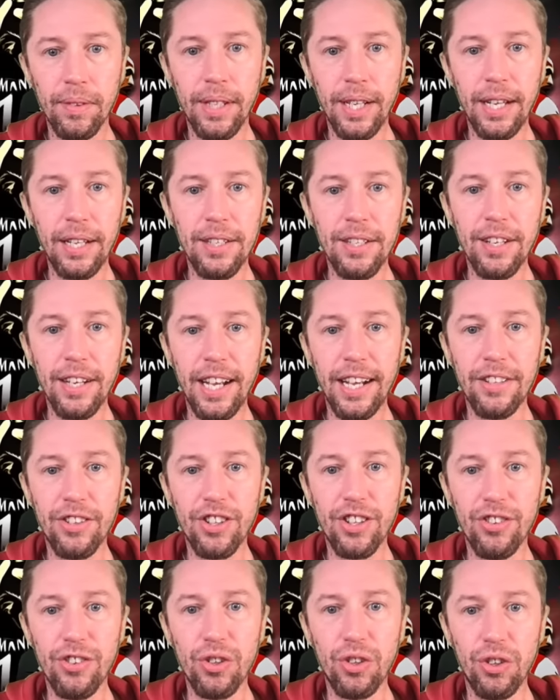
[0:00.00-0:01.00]
Get
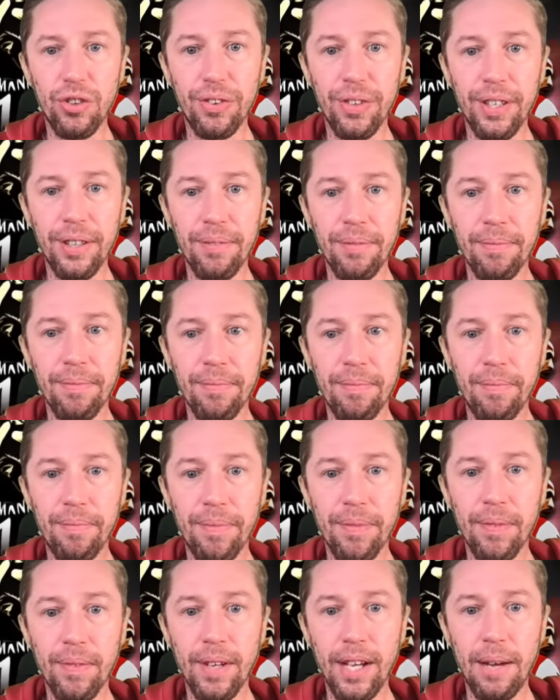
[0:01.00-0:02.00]
that done.
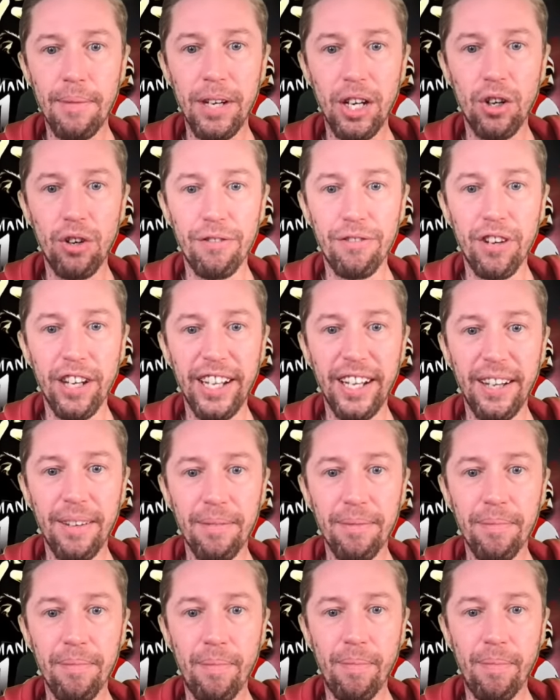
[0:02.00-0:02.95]
Have a lovely. Have